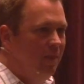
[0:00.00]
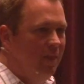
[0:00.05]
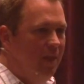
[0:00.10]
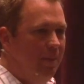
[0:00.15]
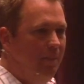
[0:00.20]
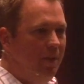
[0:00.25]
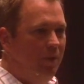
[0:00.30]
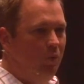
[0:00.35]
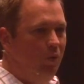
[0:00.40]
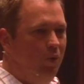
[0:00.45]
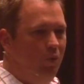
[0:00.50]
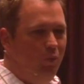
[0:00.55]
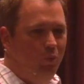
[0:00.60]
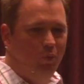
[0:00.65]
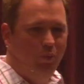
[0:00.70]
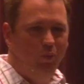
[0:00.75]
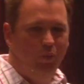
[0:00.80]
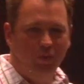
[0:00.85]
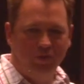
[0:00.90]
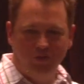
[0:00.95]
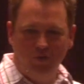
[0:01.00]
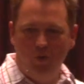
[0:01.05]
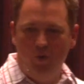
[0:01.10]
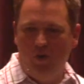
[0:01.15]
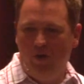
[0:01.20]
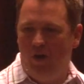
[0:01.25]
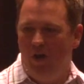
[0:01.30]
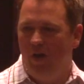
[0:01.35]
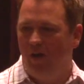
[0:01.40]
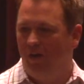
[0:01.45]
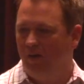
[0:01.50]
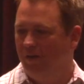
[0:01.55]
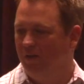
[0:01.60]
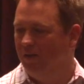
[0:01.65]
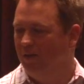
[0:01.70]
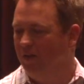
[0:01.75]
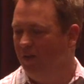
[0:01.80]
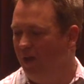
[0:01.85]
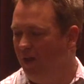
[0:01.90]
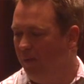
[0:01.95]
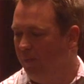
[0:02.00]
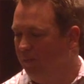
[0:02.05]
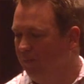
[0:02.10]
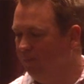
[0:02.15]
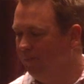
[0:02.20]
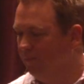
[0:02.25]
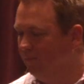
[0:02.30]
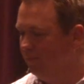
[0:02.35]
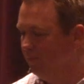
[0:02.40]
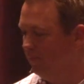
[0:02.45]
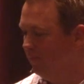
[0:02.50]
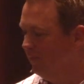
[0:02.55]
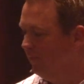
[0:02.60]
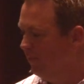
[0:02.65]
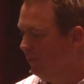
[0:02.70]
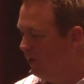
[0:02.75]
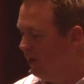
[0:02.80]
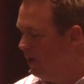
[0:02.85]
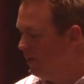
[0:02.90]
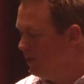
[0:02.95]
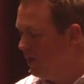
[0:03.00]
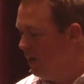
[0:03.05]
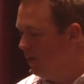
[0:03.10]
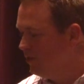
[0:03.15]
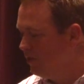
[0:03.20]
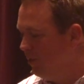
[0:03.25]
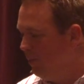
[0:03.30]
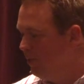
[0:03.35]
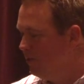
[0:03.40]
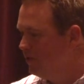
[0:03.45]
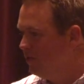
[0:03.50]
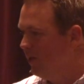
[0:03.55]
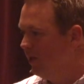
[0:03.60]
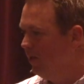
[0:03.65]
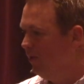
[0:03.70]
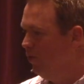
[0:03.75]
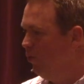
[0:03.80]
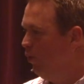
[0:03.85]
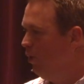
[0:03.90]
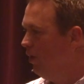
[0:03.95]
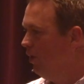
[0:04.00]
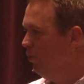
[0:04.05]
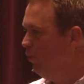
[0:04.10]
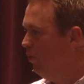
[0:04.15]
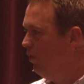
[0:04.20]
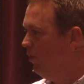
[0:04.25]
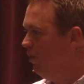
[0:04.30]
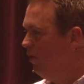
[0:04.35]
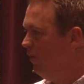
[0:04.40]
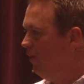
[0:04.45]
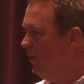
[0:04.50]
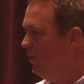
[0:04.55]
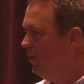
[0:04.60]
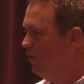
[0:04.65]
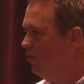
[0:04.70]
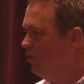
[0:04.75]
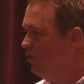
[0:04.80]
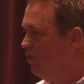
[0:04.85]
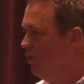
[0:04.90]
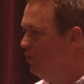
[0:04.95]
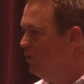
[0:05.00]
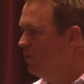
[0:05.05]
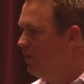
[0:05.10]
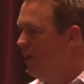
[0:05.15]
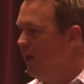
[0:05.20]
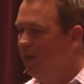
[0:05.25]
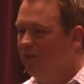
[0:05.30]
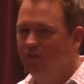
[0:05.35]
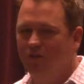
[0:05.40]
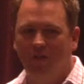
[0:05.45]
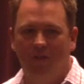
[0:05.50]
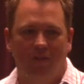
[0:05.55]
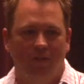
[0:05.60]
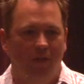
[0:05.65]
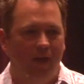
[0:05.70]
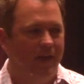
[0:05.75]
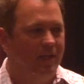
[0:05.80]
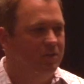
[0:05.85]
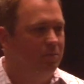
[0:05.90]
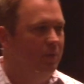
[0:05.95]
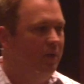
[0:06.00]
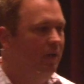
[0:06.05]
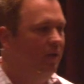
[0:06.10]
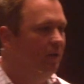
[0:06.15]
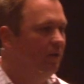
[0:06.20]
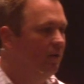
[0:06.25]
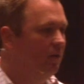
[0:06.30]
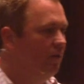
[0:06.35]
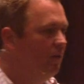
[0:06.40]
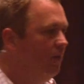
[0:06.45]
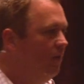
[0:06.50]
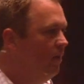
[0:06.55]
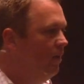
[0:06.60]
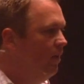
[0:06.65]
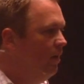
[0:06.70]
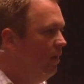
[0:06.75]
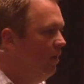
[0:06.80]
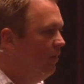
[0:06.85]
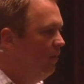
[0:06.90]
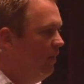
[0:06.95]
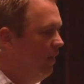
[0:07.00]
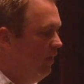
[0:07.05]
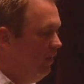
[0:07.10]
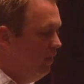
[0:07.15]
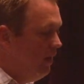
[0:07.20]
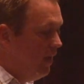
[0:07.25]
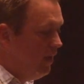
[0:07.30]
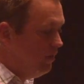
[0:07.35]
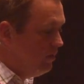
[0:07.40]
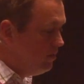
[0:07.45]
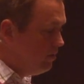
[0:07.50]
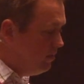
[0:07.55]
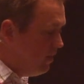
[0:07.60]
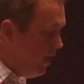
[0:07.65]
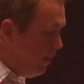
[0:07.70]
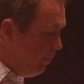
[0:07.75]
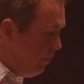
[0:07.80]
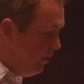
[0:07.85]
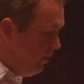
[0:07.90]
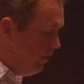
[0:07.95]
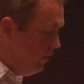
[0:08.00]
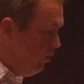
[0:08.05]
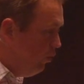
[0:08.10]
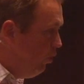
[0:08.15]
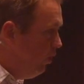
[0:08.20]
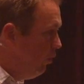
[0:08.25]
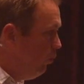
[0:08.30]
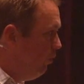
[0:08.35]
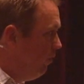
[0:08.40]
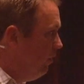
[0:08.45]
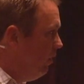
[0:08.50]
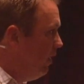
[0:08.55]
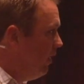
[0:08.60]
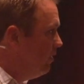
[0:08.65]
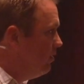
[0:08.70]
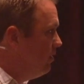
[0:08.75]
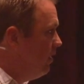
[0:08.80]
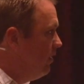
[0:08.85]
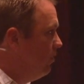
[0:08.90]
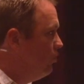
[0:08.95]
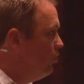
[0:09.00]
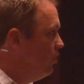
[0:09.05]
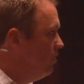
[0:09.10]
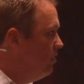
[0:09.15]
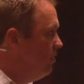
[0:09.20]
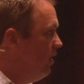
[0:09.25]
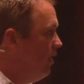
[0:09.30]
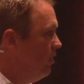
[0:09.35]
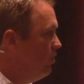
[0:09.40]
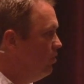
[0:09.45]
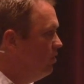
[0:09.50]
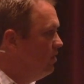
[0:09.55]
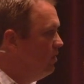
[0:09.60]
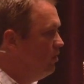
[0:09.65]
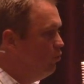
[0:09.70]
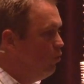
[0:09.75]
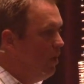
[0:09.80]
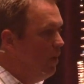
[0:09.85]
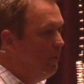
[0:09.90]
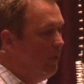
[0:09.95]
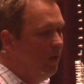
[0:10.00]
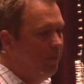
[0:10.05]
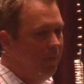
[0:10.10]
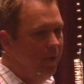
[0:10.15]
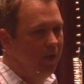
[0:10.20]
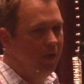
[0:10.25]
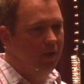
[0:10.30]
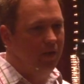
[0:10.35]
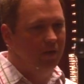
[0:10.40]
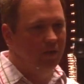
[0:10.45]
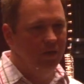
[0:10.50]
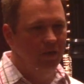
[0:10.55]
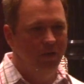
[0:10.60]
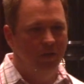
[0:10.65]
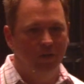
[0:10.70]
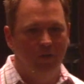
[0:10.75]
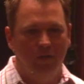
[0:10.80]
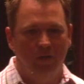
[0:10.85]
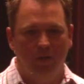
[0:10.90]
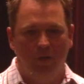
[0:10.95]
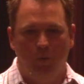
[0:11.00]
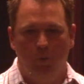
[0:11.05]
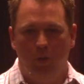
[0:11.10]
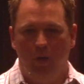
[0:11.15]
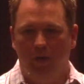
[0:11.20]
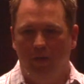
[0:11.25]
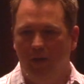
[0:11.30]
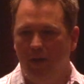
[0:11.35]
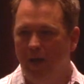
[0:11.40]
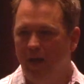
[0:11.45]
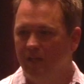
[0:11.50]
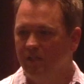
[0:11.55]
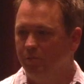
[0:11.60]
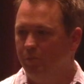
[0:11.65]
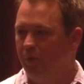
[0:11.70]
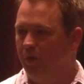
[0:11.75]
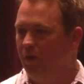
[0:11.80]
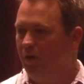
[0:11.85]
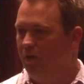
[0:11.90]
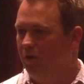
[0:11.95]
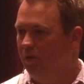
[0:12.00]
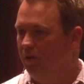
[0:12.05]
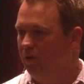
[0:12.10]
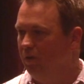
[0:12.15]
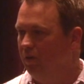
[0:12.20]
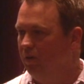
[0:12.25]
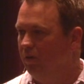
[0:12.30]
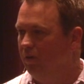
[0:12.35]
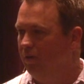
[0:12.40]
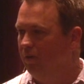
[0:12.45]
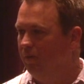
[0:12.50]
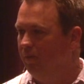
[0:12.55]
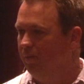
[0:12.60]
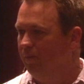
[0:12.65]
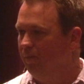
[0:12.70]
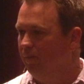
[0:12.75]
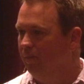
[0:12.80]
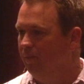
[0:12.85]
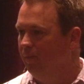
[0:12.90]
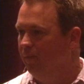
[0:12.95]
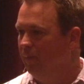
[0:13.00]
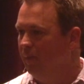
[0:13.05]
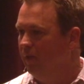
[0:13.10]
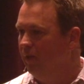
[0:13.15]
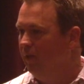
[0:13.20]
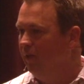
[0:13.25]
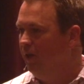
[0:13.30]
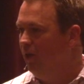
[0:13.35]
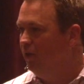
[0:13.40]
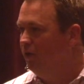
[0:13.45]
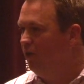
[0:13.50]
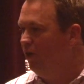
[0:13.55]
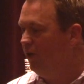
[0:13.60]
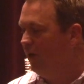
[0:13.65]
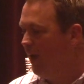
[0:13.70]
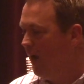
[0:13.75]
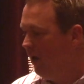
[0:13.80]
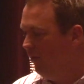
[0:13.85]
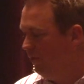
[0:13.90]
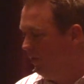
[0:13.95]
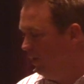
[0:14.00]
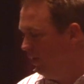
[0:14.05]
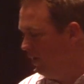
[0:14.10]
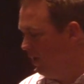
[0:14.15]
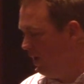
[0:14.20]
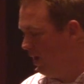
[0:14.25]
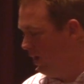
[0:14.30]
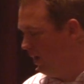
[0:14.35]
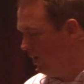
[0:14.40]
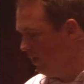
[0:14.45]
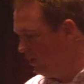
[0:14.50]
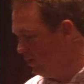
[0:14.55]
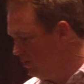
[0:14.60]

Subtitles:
I'm like, "Well, what's going on?" I was almost like annoyed with her that she was canceling at the last minute. And then I stopped being annoyed with the next sentence she said. She says, "Well, I'm on my way to the hospital." It turned out that